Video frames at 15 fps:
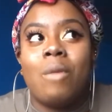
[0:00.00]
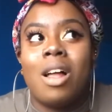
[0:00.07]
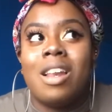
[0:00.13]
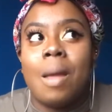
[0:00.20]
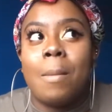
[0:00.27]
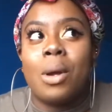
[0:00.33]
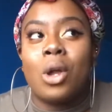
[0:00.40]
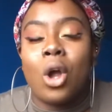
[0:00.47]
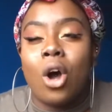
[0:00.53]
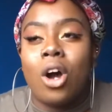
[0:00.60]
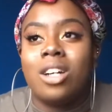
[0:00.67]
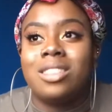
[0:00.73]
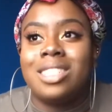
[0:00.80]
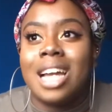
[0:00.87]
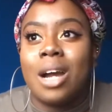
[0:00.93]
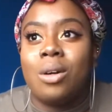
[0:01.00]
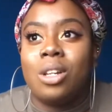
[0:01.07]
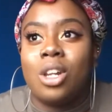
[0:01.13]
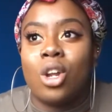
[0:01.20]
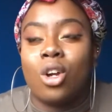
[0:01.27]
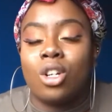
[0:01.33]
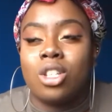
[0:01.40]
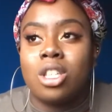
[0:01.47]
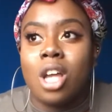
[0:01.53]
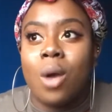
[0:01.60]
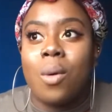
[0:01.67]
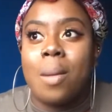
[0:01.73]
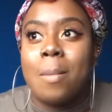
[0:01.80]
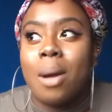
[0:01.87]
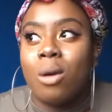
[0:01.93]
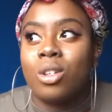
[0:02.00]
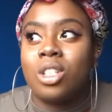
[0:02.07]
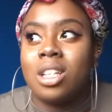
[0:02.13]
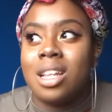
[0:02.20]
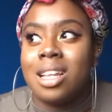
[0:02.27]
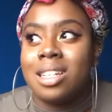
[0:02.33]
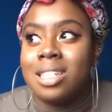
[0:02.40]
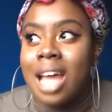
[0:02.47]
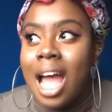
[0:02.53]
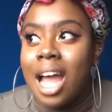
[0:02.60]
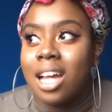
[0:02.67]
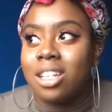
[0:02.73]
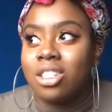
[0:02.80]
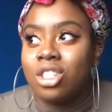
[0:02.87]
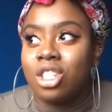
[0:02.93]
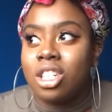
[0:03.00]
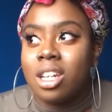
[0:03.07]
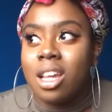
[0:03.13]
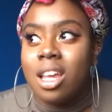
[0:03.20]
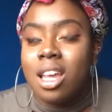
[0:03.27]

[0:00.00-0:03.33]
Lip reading: I let my guard down, and I got so emotionally attached.